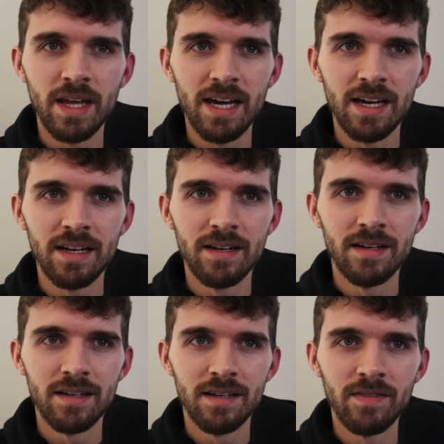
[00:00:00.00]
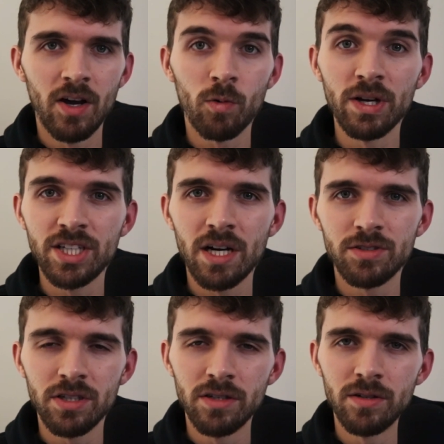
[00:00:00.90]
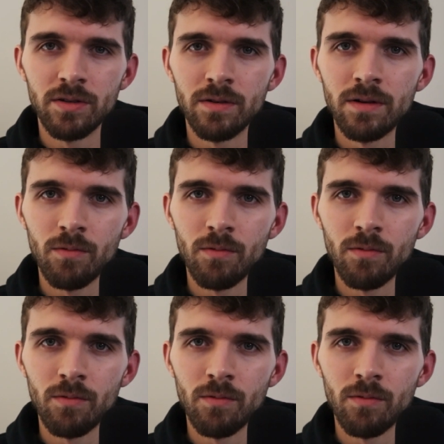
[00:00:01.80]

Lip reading: then they'll reach out to you